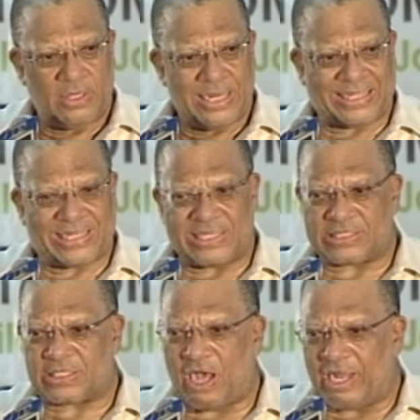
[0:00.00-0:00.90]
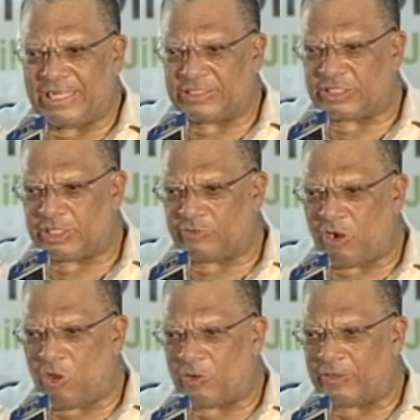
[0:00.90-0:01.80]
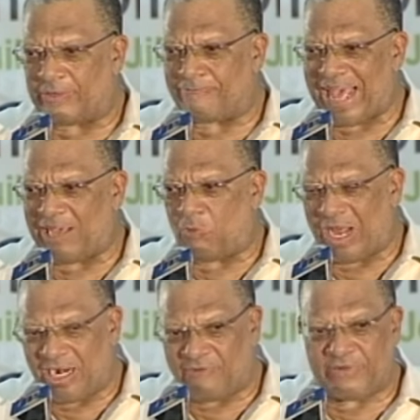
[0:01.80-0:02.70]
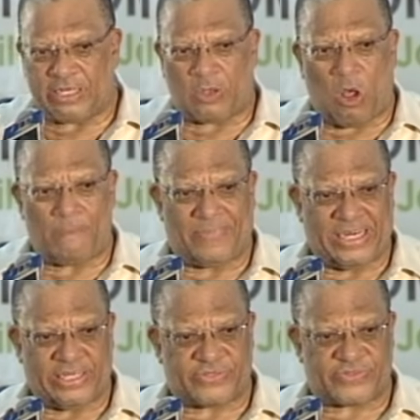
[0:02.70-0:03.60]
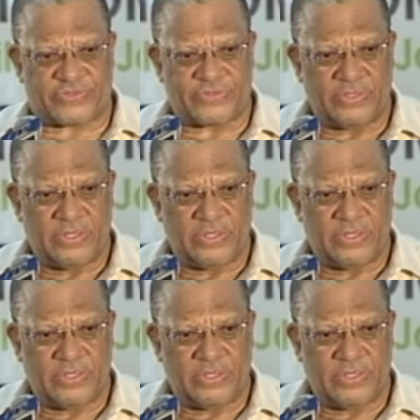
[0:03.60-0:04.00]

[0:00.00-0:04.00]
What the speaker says: that has gone into the ground by one of the companies.